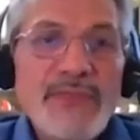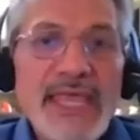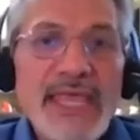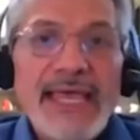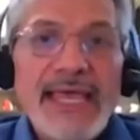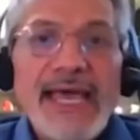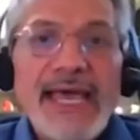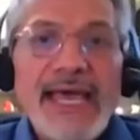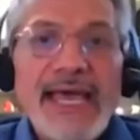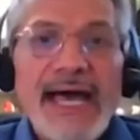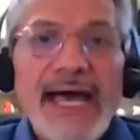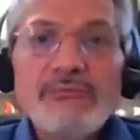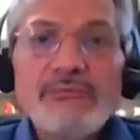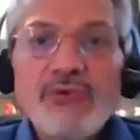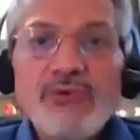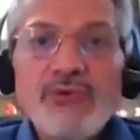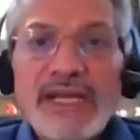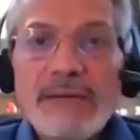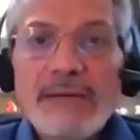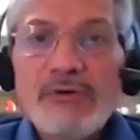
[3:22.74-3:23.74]
Up to a
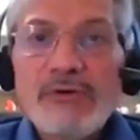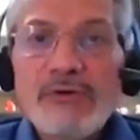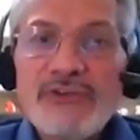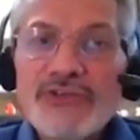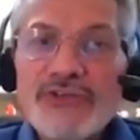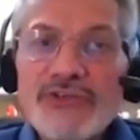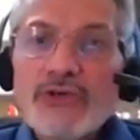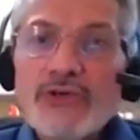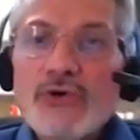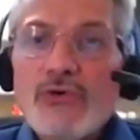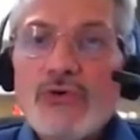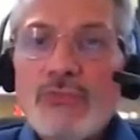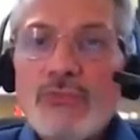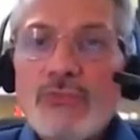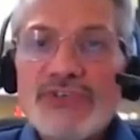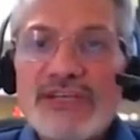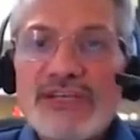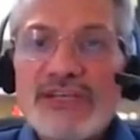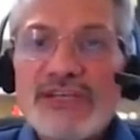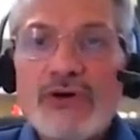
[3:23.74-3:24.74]
couple of years ago, most
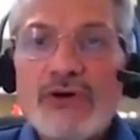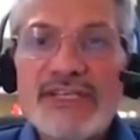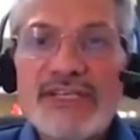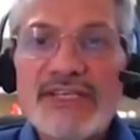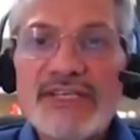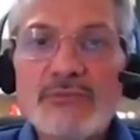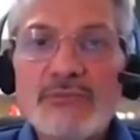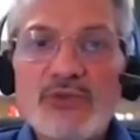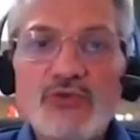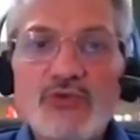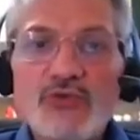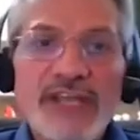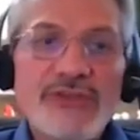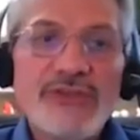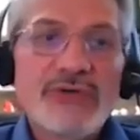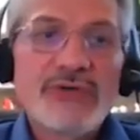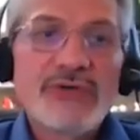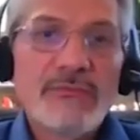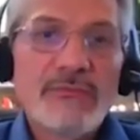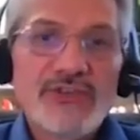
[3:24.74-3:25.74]
of our customers were
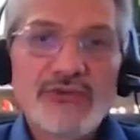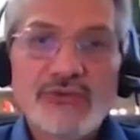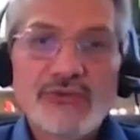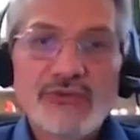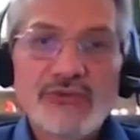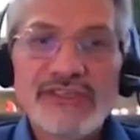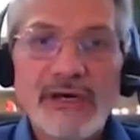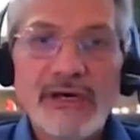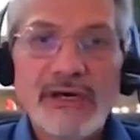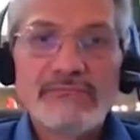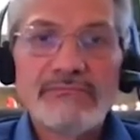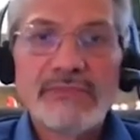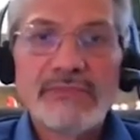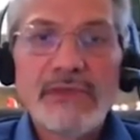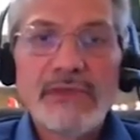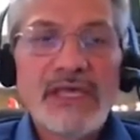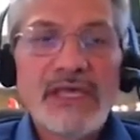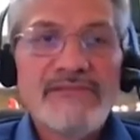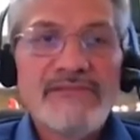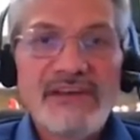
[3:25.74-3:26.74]
newcomers to DITA.
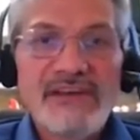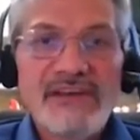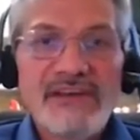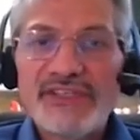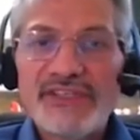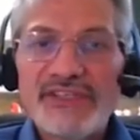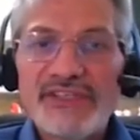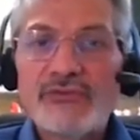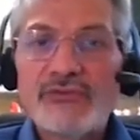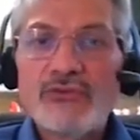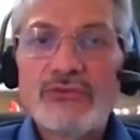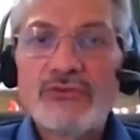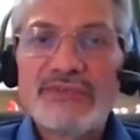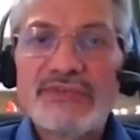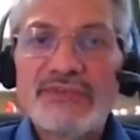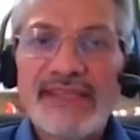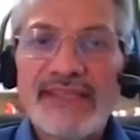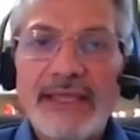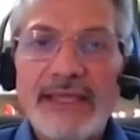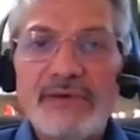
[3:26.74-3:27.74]
They wanted to
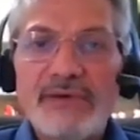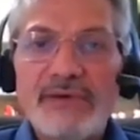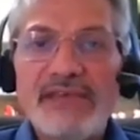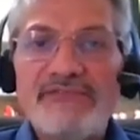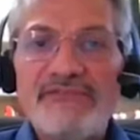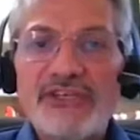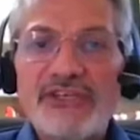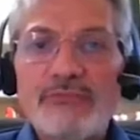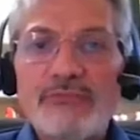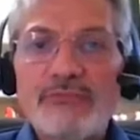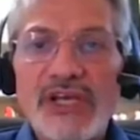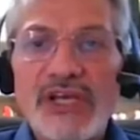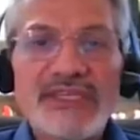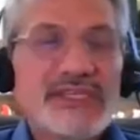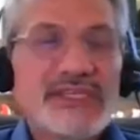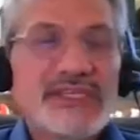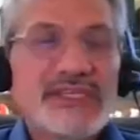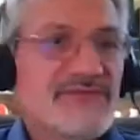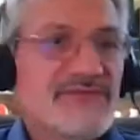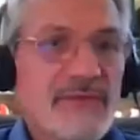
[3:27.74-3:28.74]
set up efficient
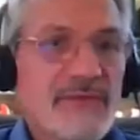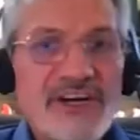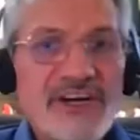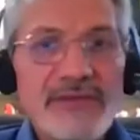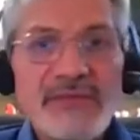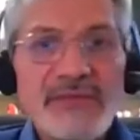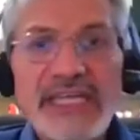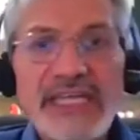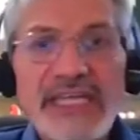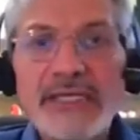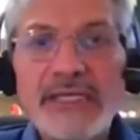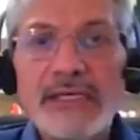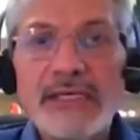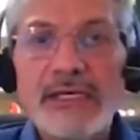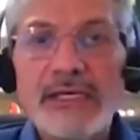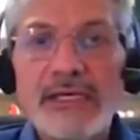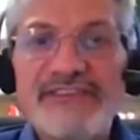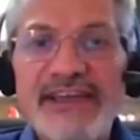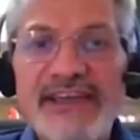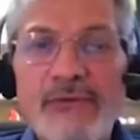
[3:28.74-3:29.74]
practices from very beginning, and
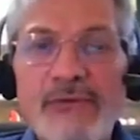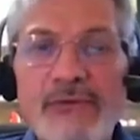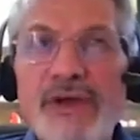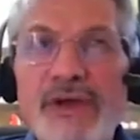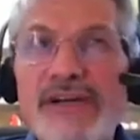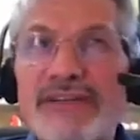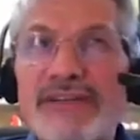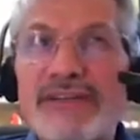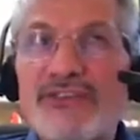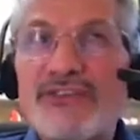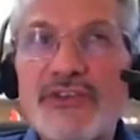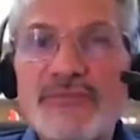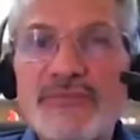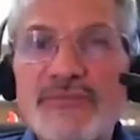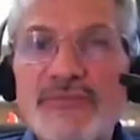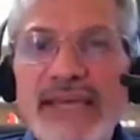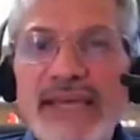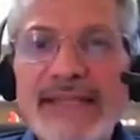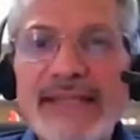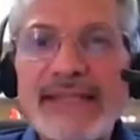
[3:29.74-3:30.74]
they were
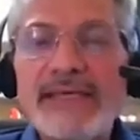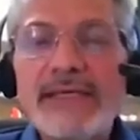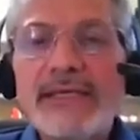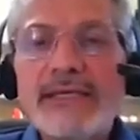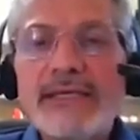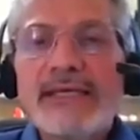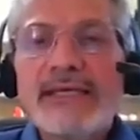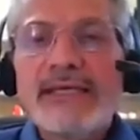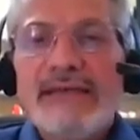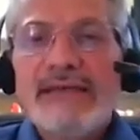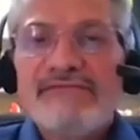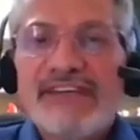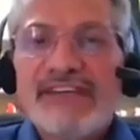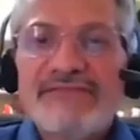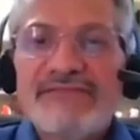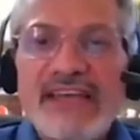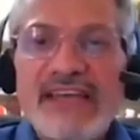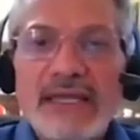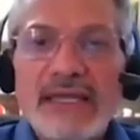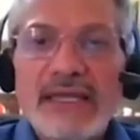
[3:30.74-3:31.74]
suspecting that
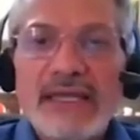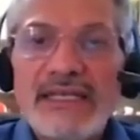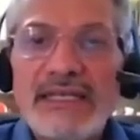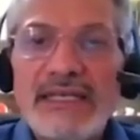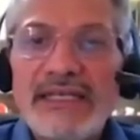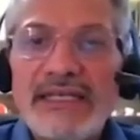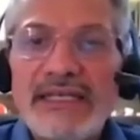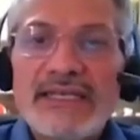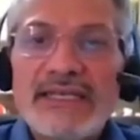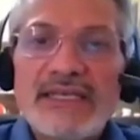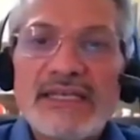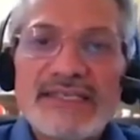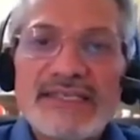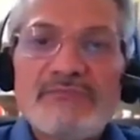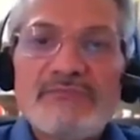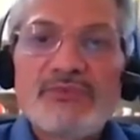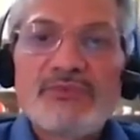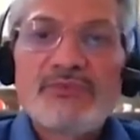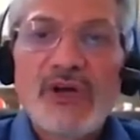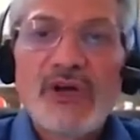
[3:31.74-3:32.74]
their legacy
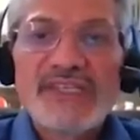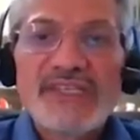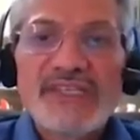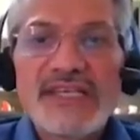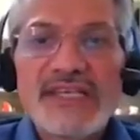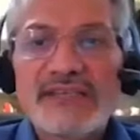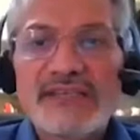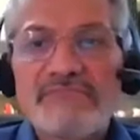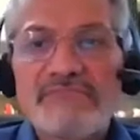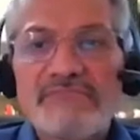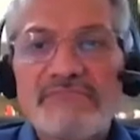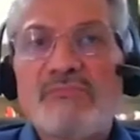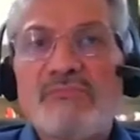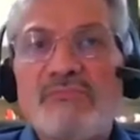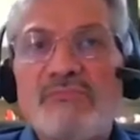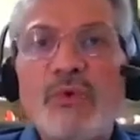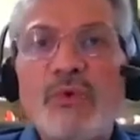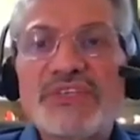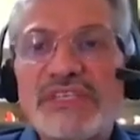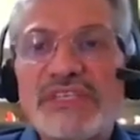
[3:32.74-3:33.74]
process,
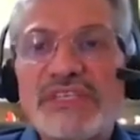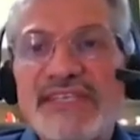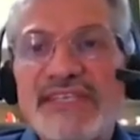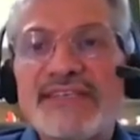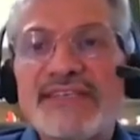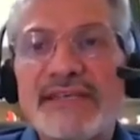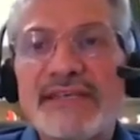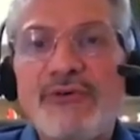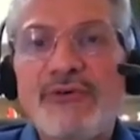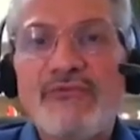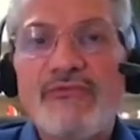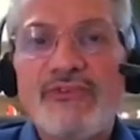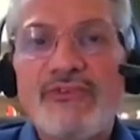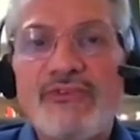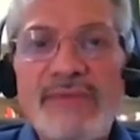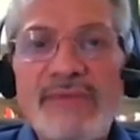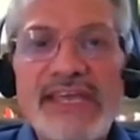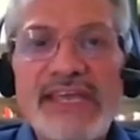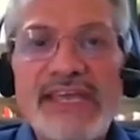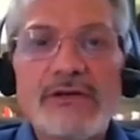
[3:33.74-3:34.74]
mostly designed for
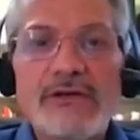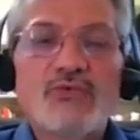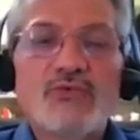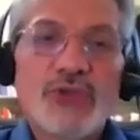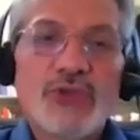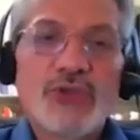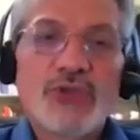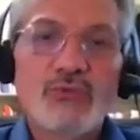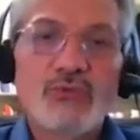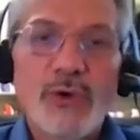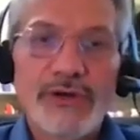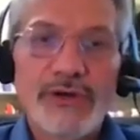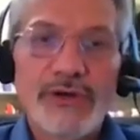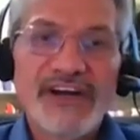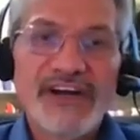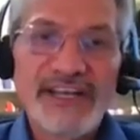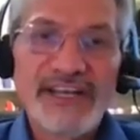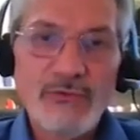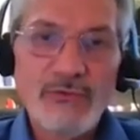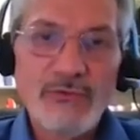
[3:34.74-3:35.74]
FrameMaker, wouldn't work
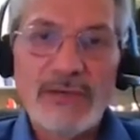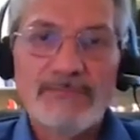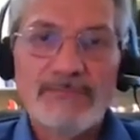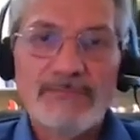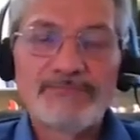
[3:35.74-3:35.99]
very well.